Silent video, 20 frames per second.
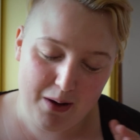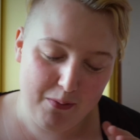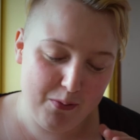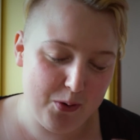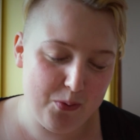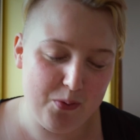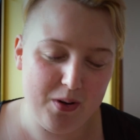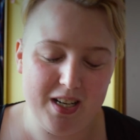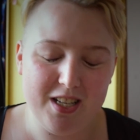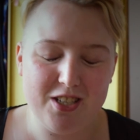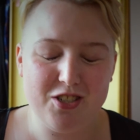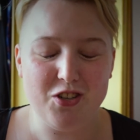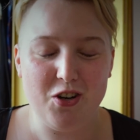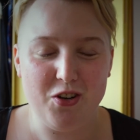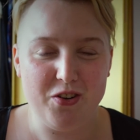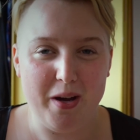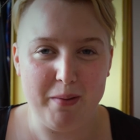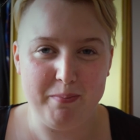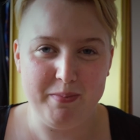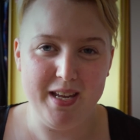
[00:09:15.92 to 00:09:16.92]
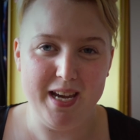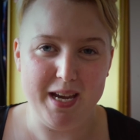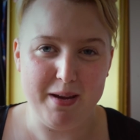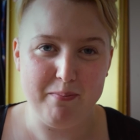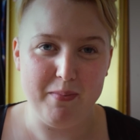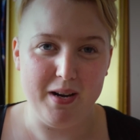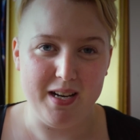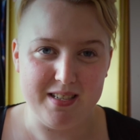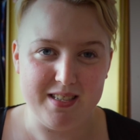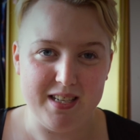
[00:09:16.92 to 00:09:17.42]
will really start to
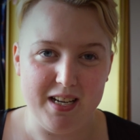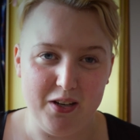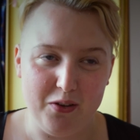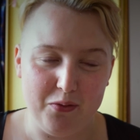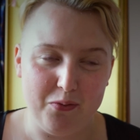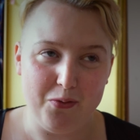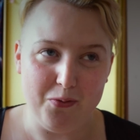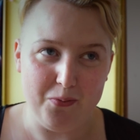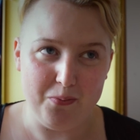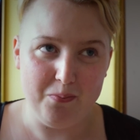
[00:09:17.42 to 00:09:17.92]
update myself